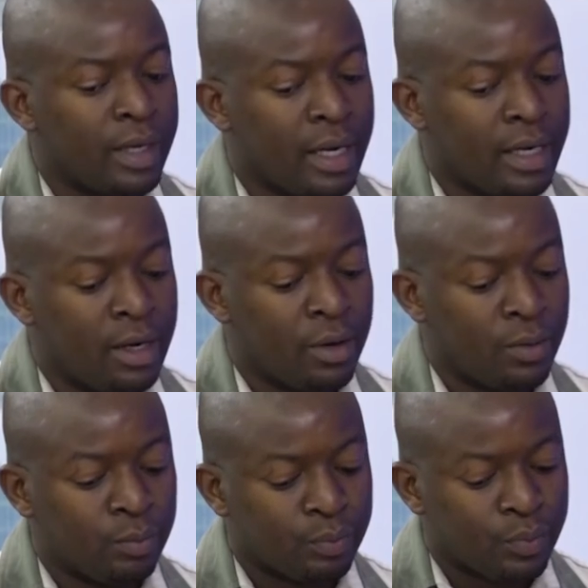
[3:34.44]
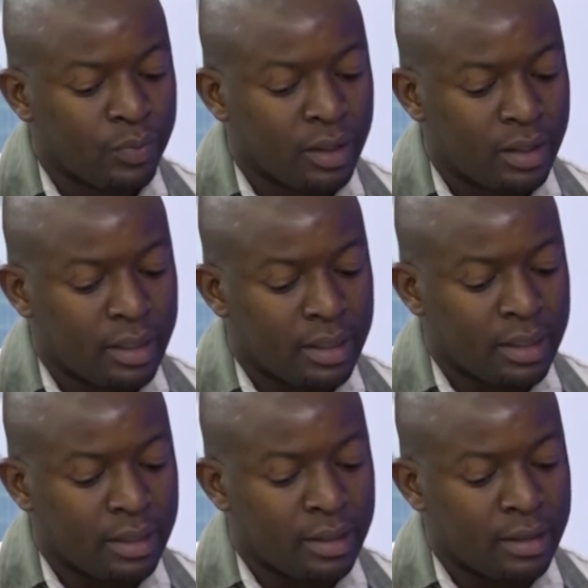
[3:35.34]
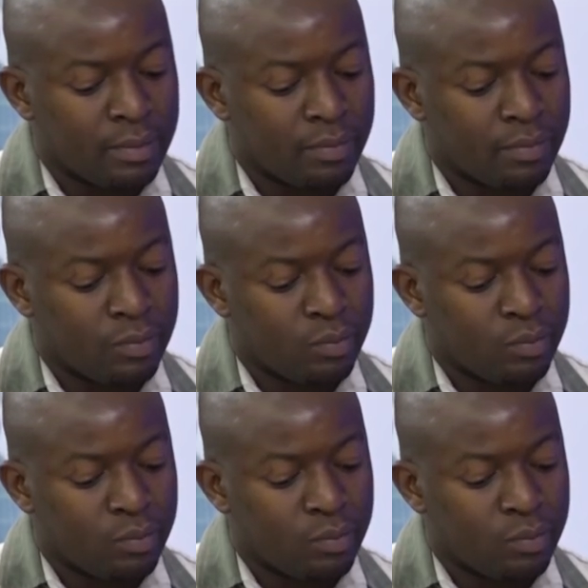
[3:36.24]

we are now uh,